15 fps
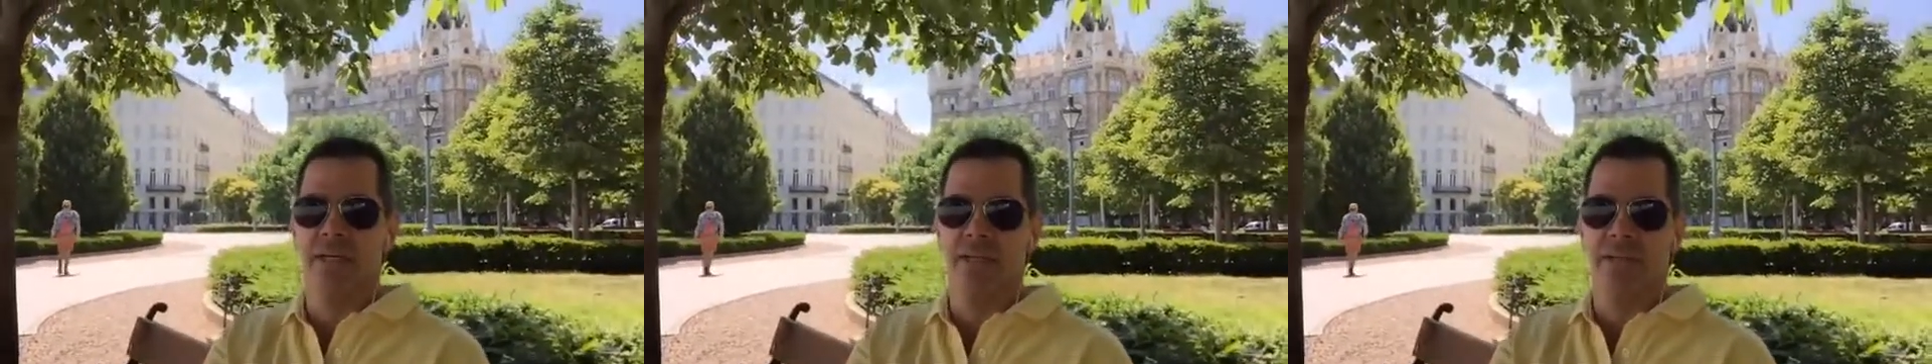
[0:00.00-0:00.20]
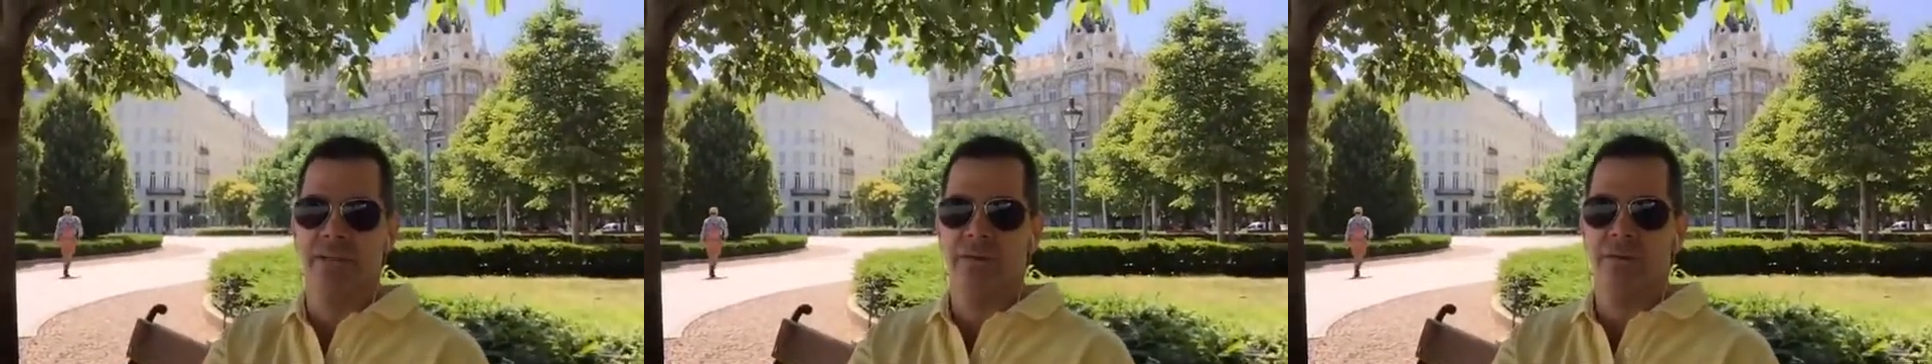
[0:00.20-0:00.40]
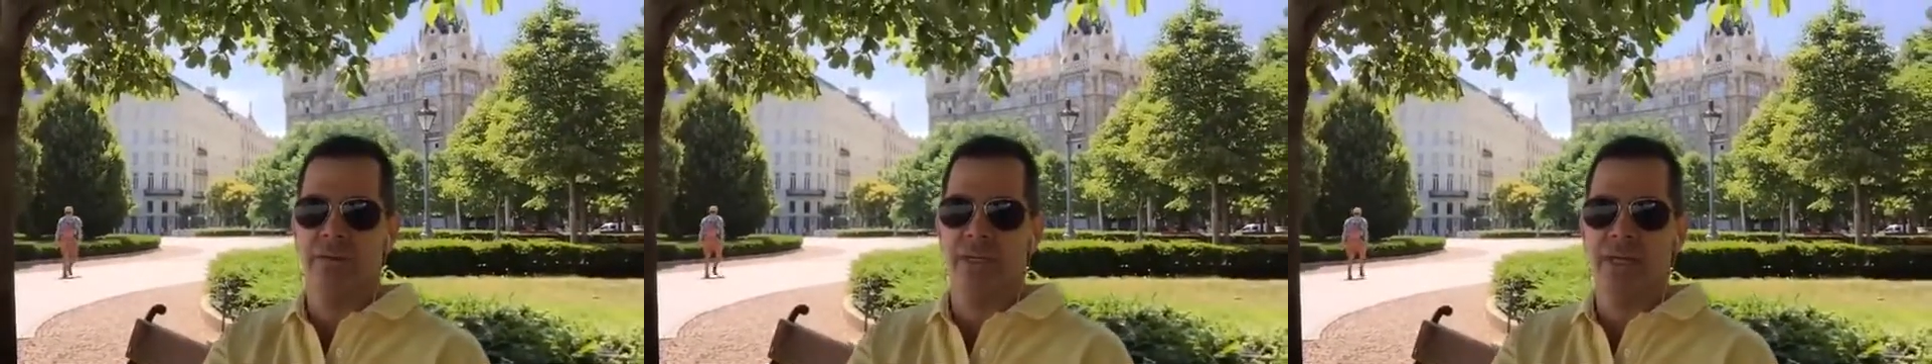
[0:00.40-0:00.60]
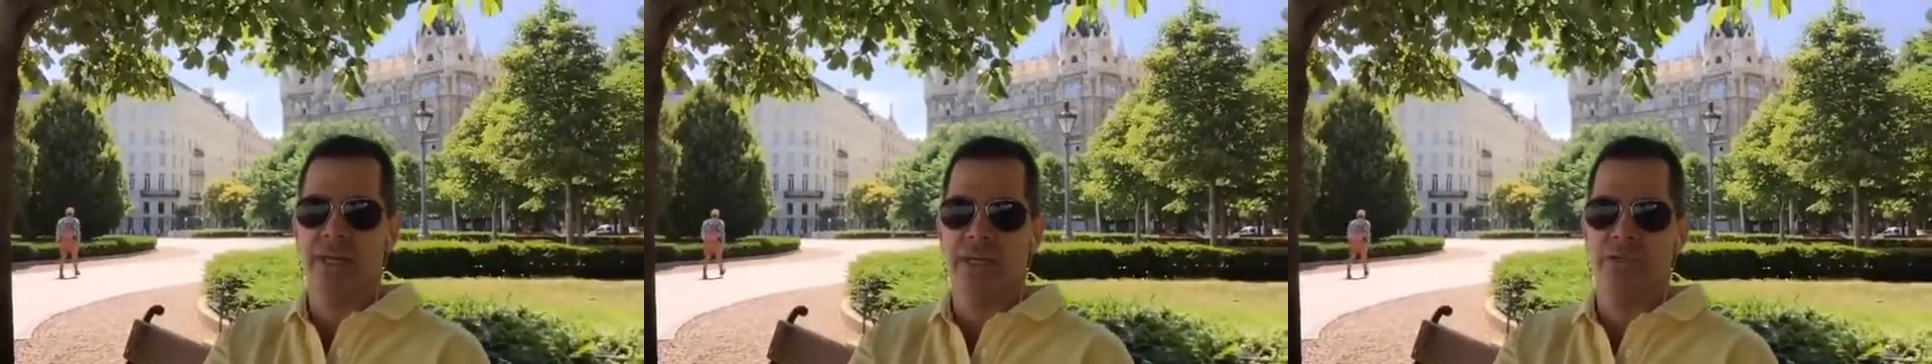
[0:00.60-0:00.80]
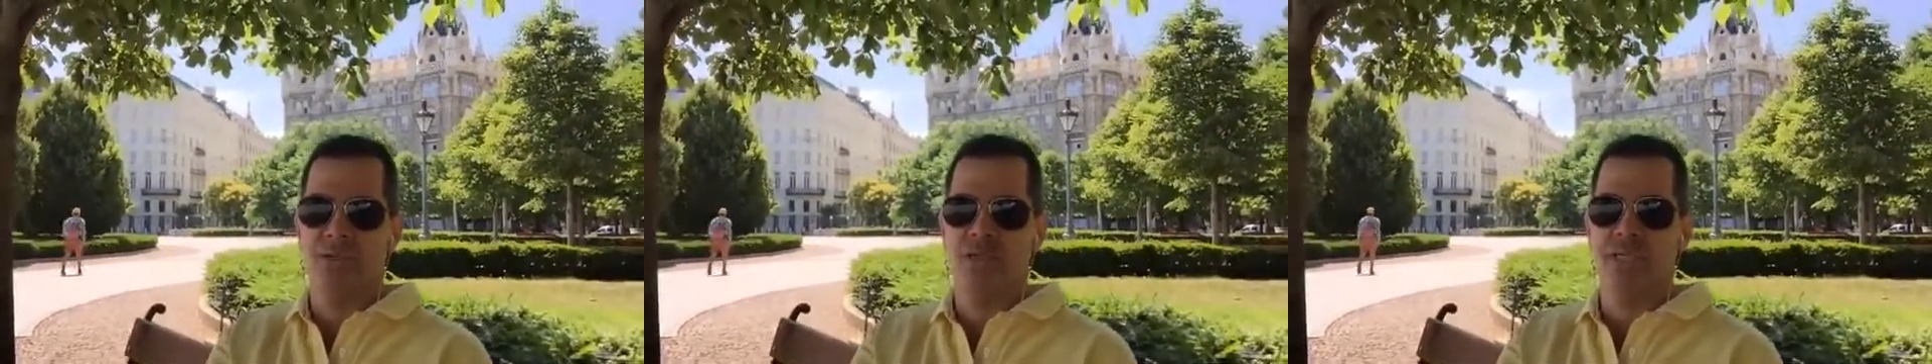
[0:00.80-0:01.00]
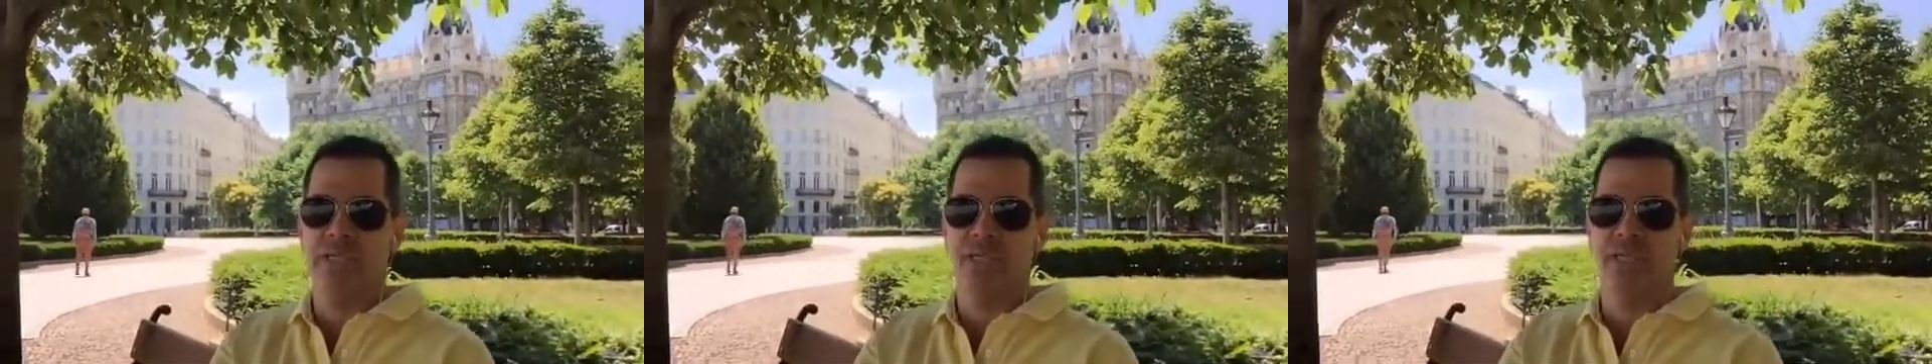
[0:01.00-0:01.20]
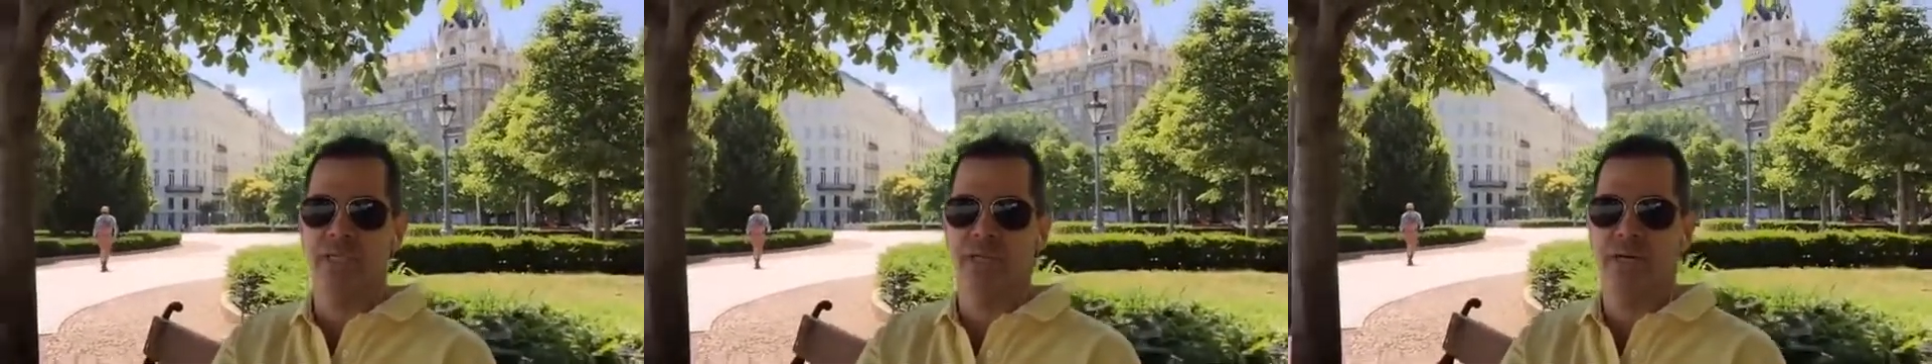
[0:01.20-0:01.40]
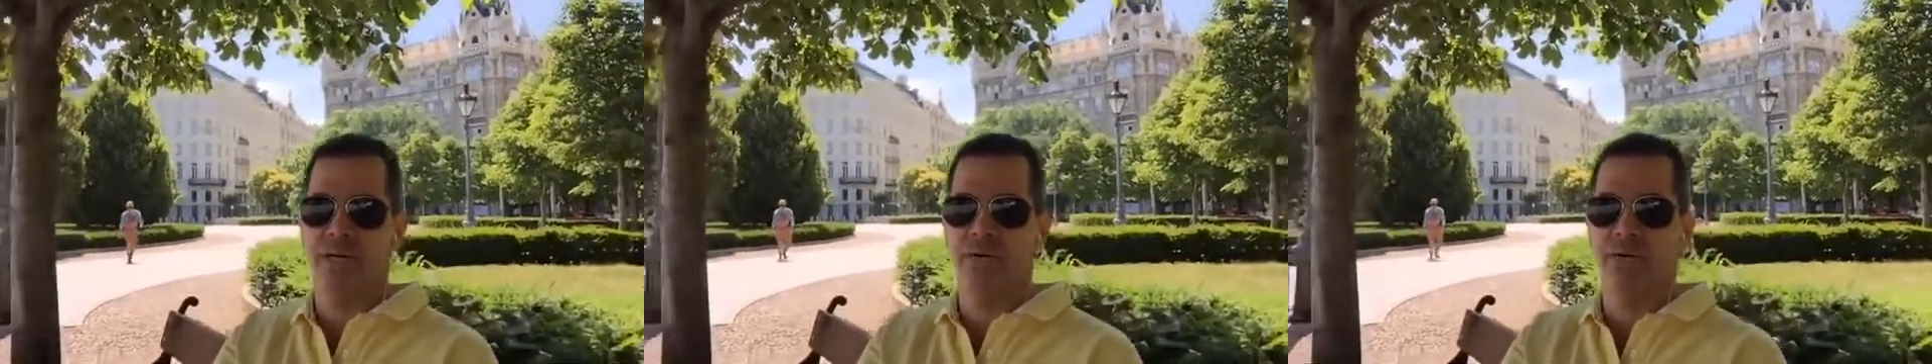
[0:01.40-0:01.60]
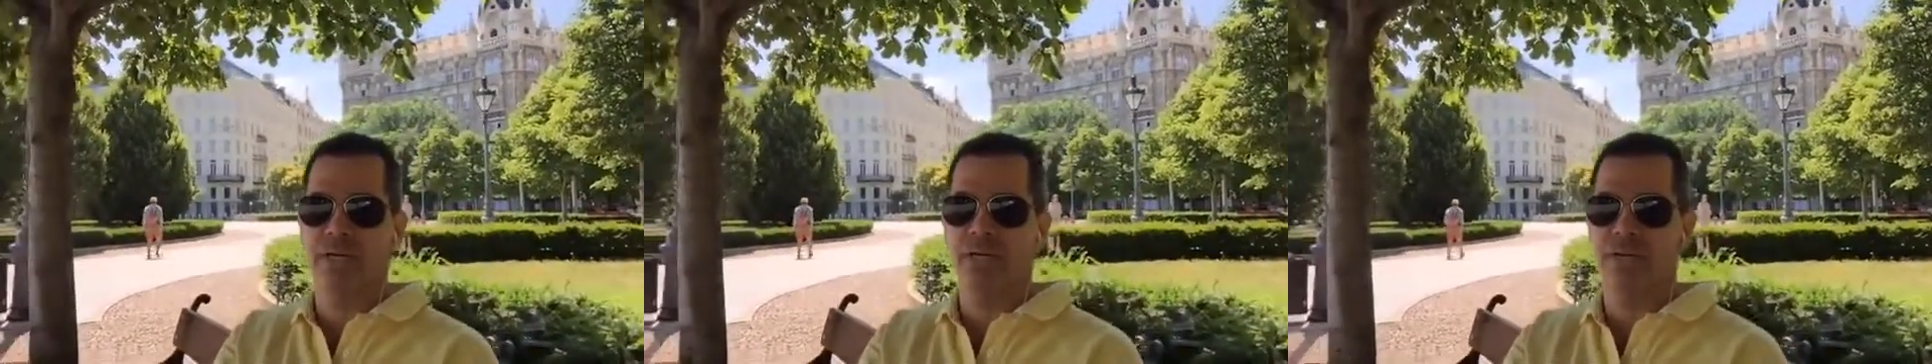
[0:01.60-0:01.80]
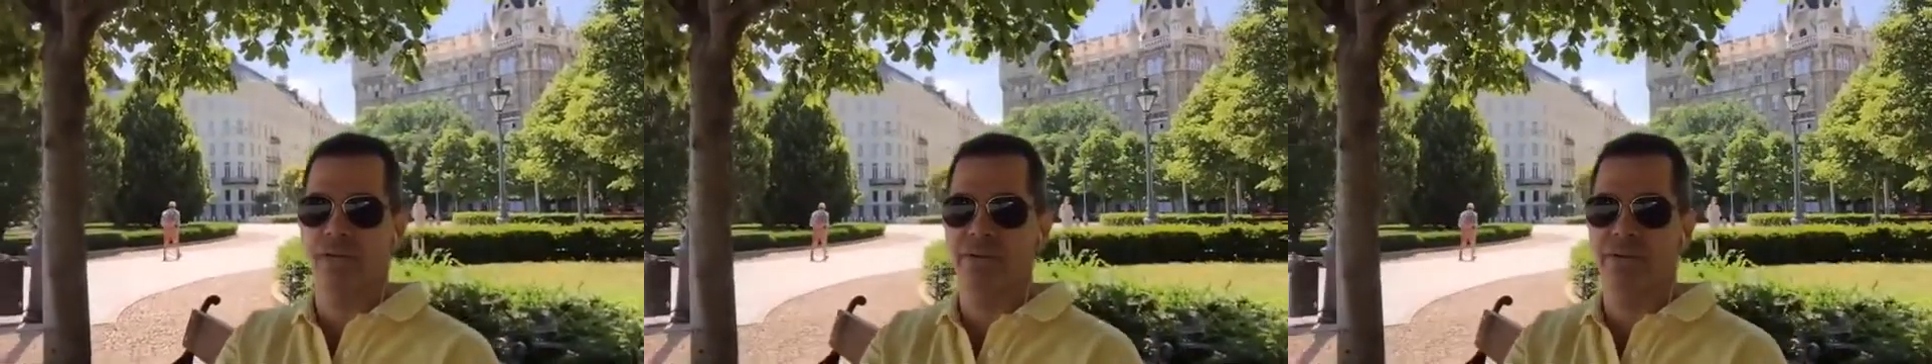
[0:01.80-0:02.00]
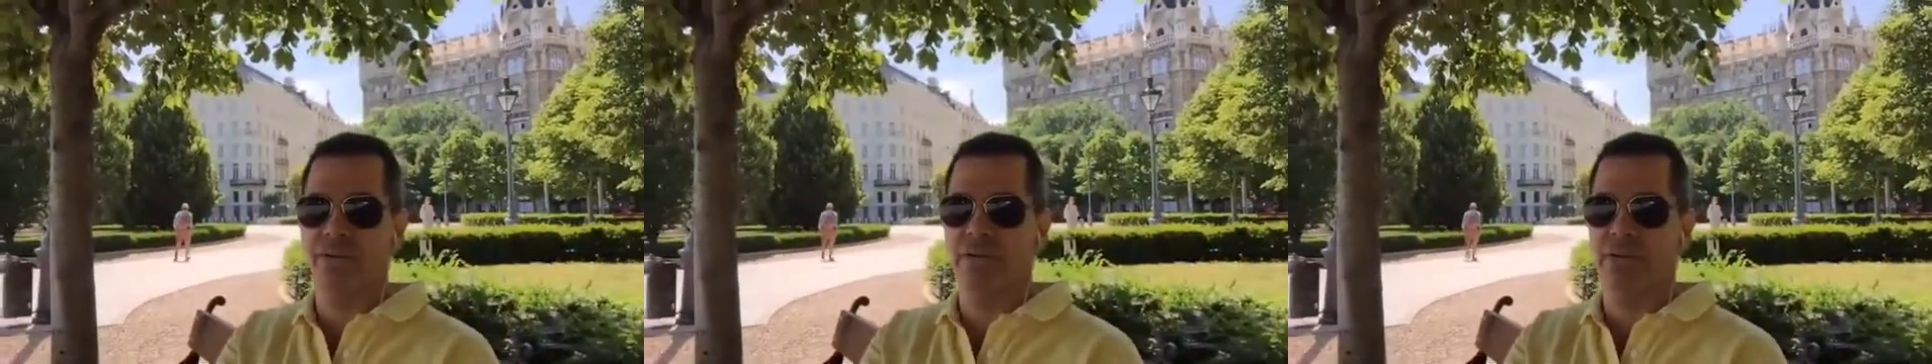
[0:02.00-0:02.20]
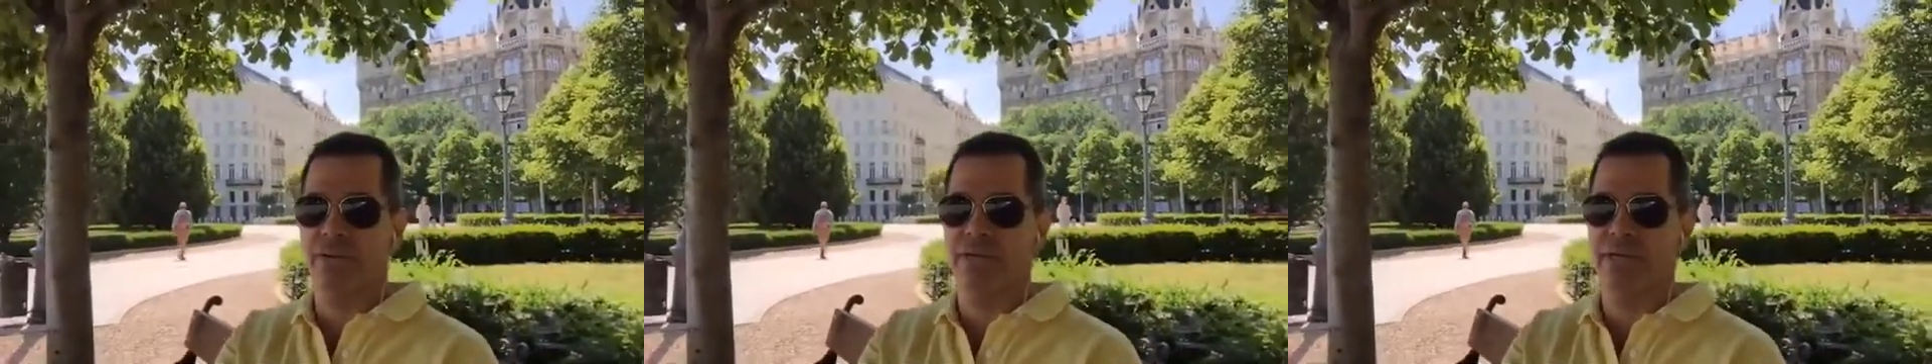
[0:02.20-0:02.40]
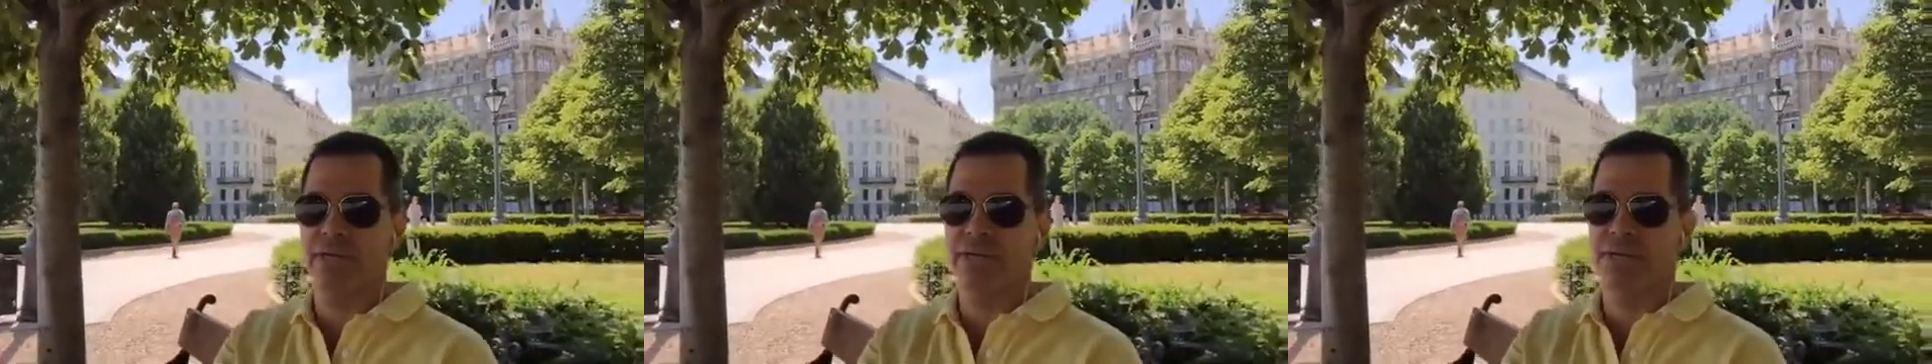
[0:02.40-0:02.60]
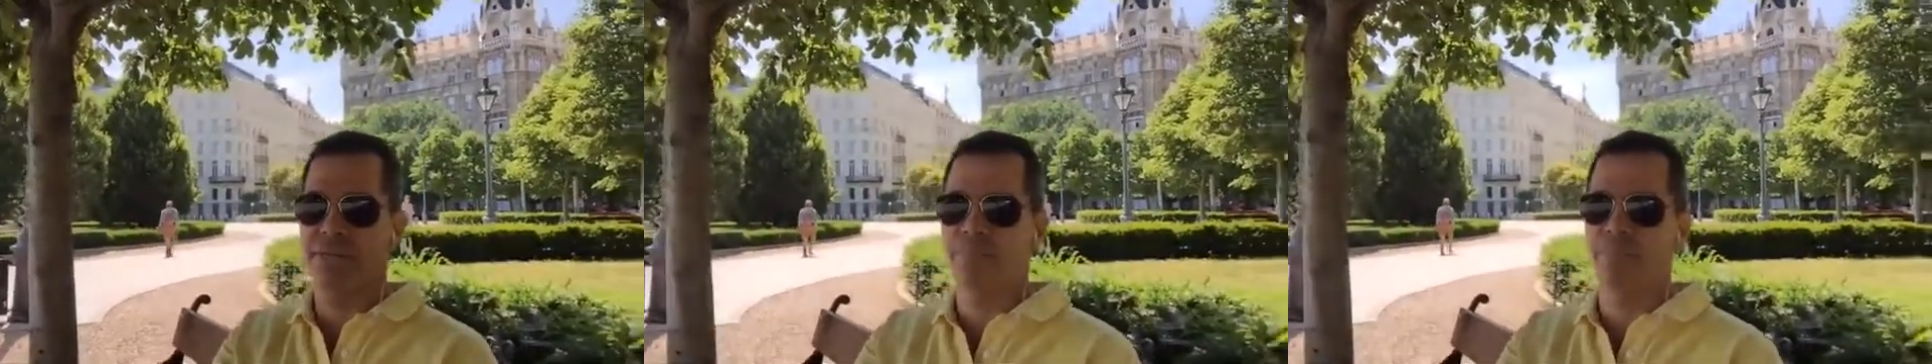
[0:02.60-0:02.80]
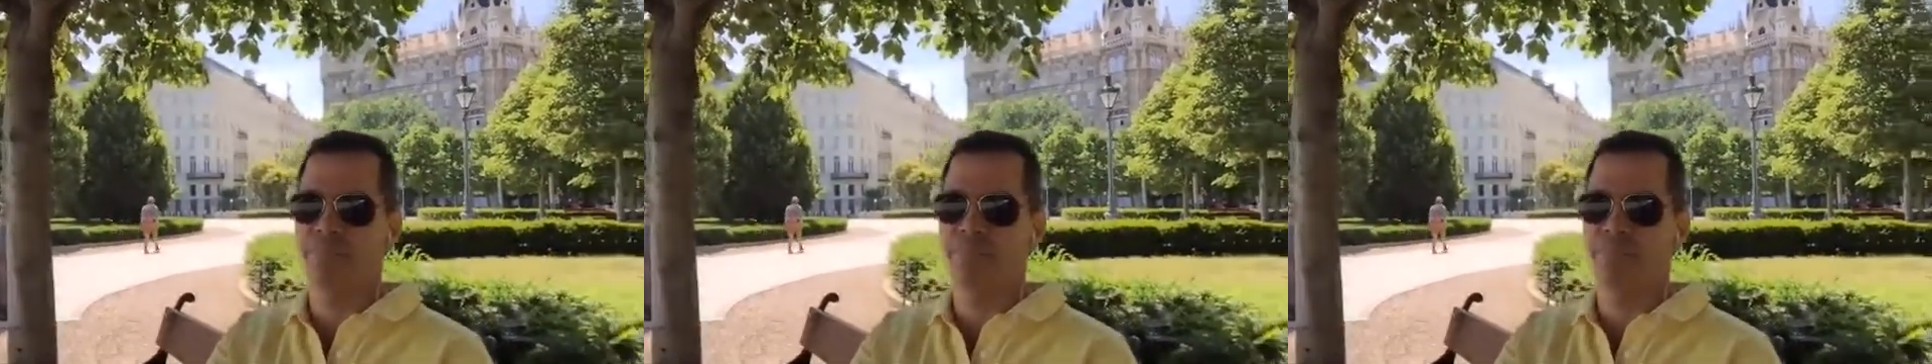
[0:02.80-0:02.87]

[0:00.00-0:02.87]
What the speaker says: there are a lot of trees and a lot of greenery around here.